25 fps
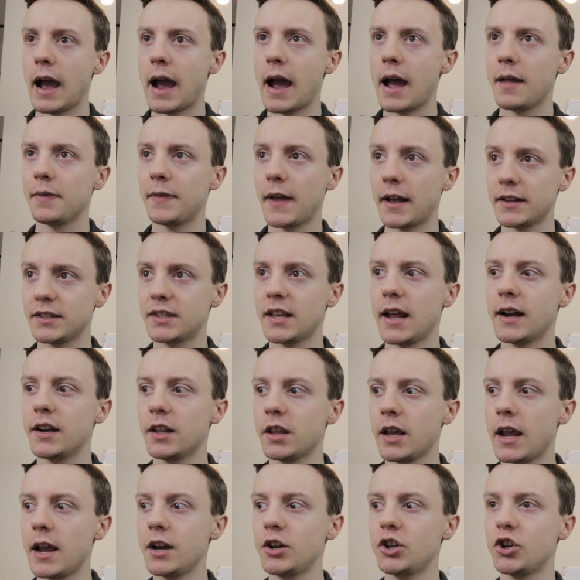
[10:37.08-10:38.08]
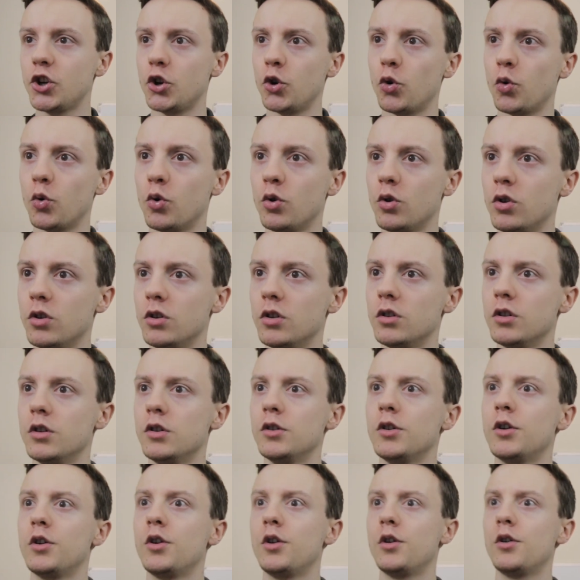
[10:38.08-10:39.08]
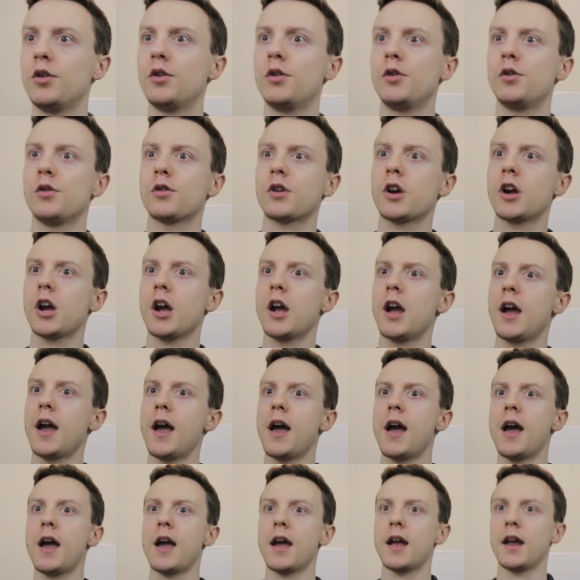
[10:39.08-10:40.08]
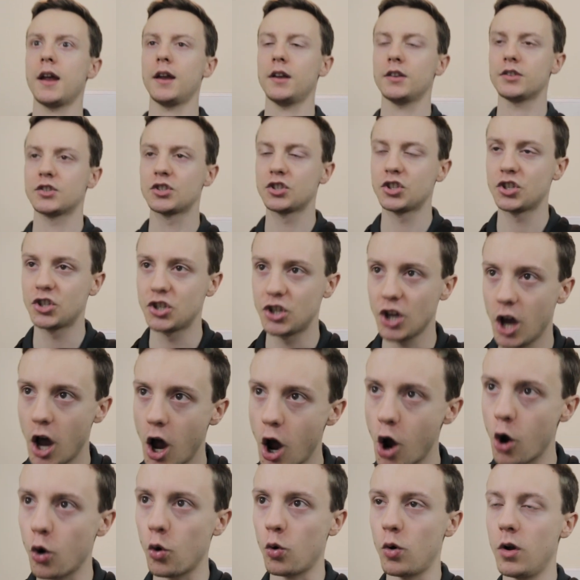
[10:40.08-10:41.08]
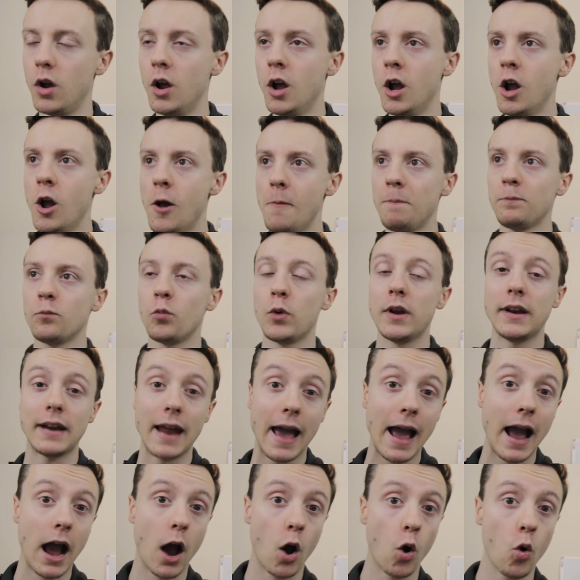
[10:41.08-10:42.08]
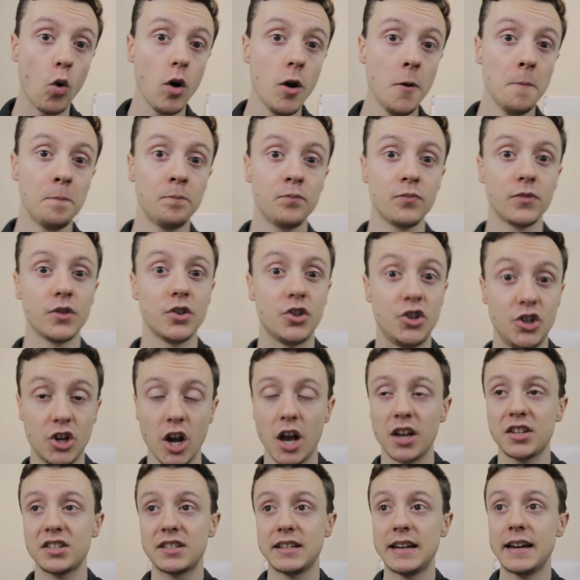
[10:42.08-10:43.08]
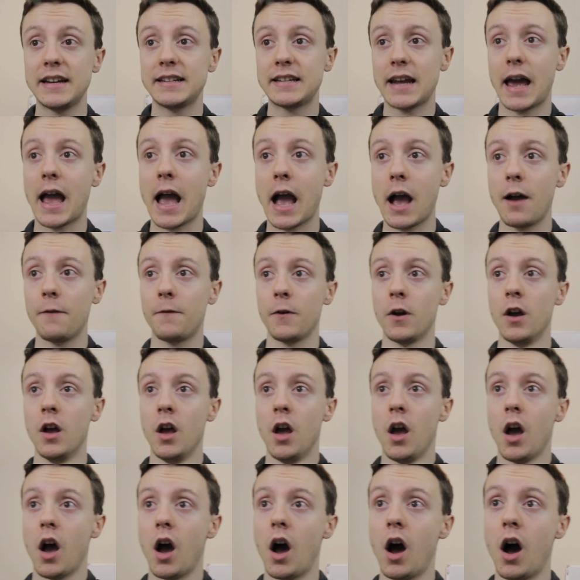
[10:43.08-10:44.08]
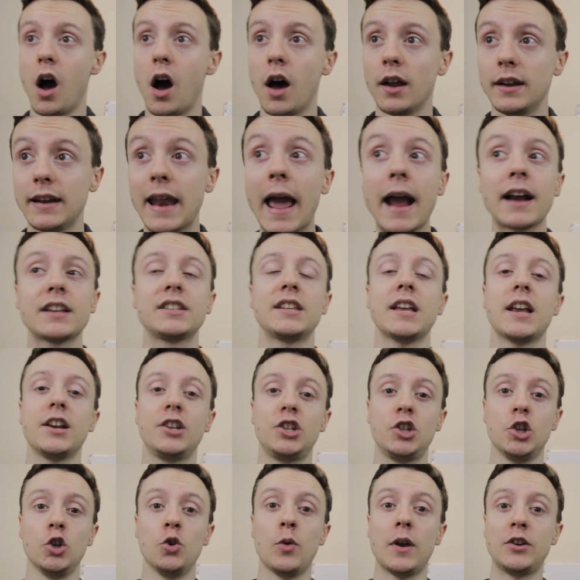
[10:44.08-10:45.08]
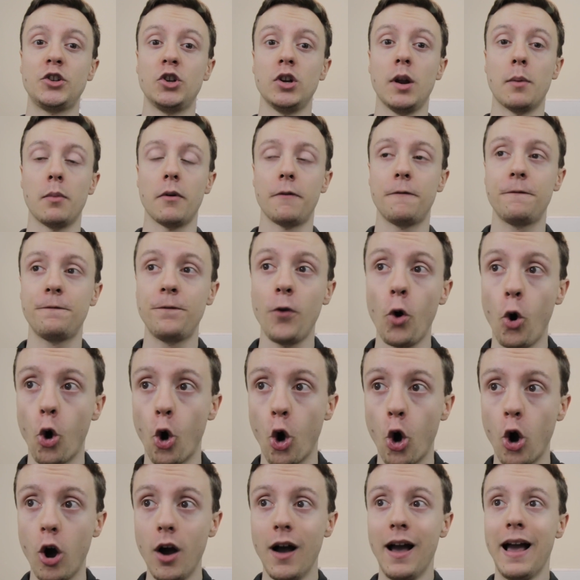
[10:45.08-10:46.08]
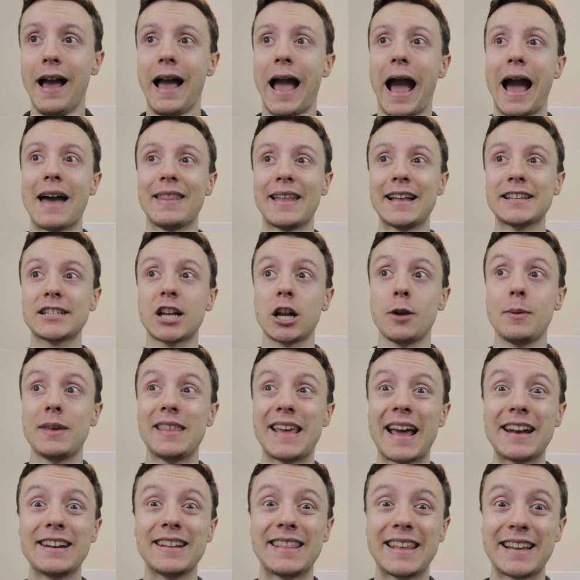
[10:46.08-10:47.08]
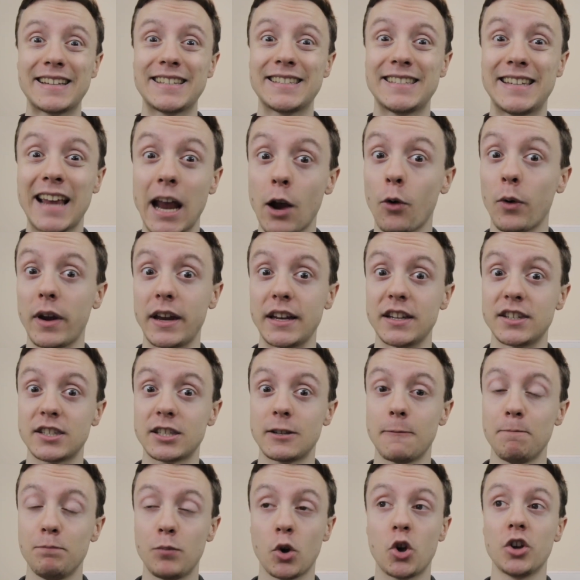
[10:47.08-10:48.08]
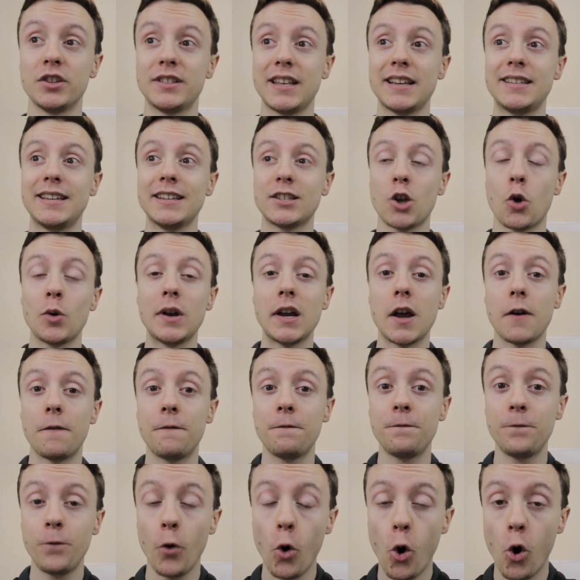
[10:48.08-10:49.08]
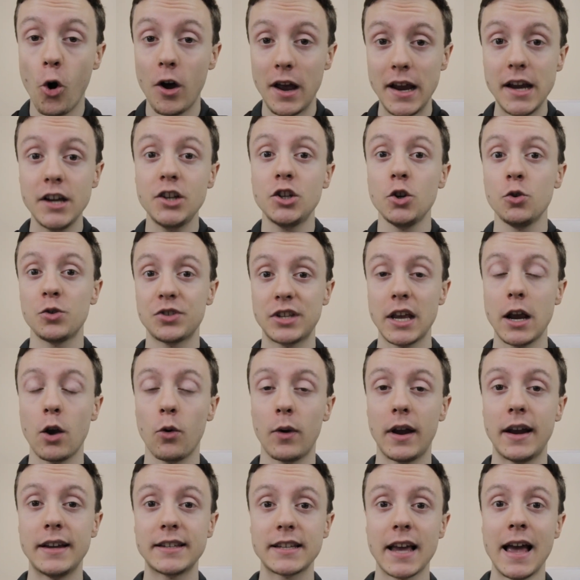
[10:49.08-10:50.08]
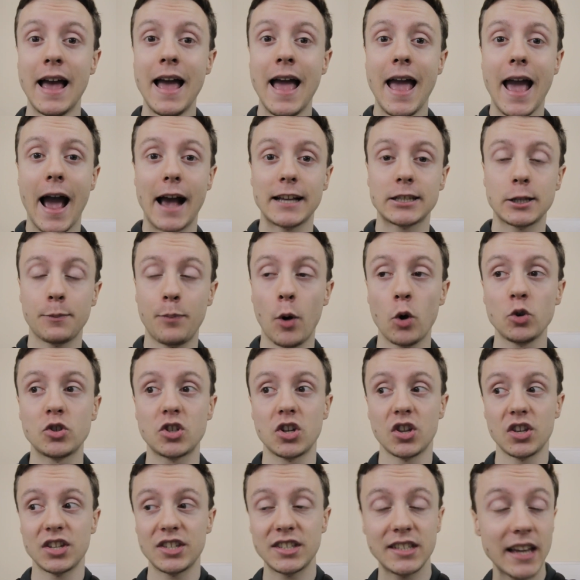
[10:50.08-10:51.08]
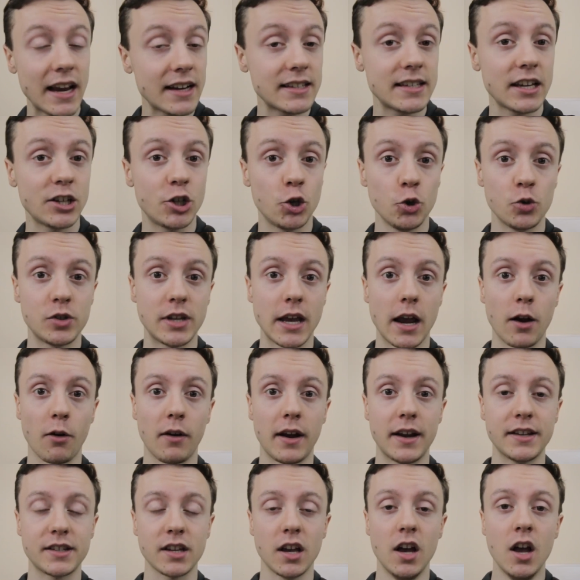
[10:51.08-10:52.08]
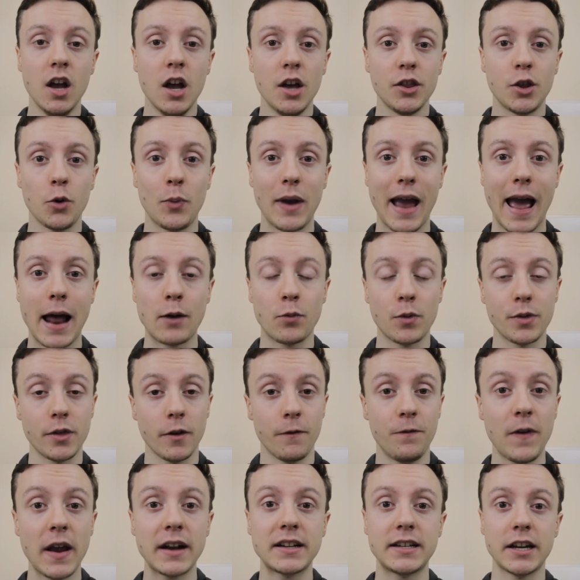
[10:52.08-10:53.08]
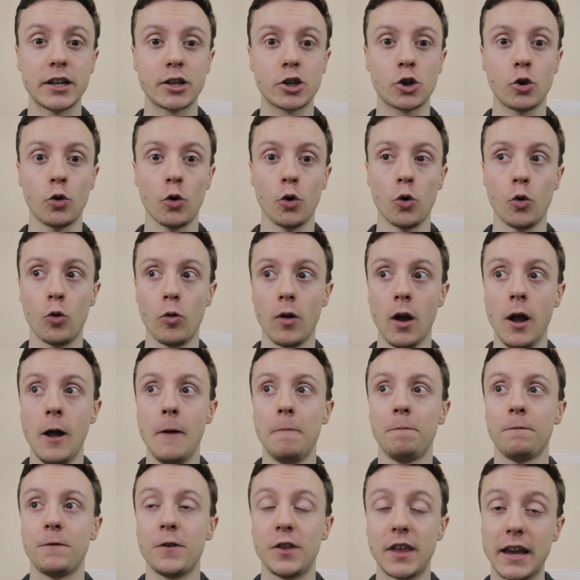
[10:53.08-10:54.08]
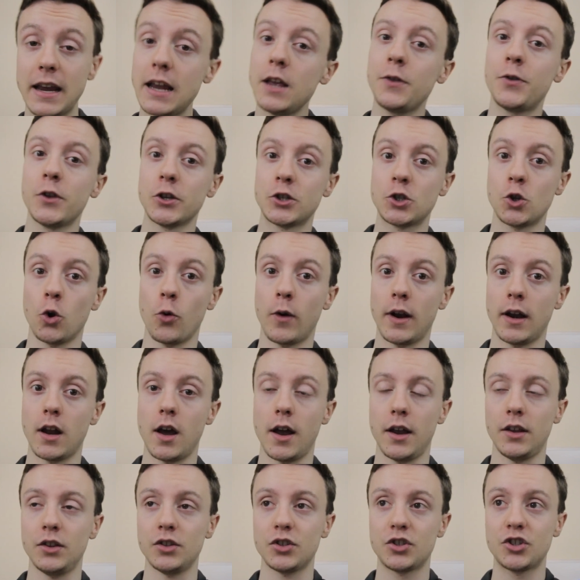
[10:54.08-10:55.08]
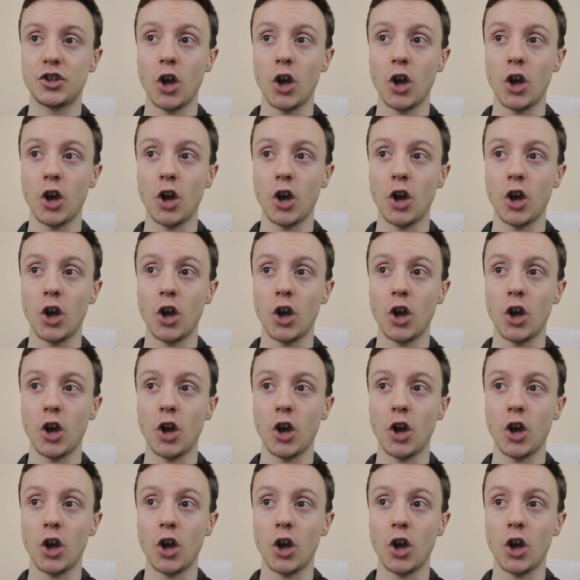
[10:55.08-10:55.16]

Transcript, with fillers: And that's the end of the issue. Okay, so we now just need to have our next issue, issue number four, and that's going to be the end of this series because this is only a four issue series as opposed to the six issue series that we had with the Victis crew for the Aether storyline.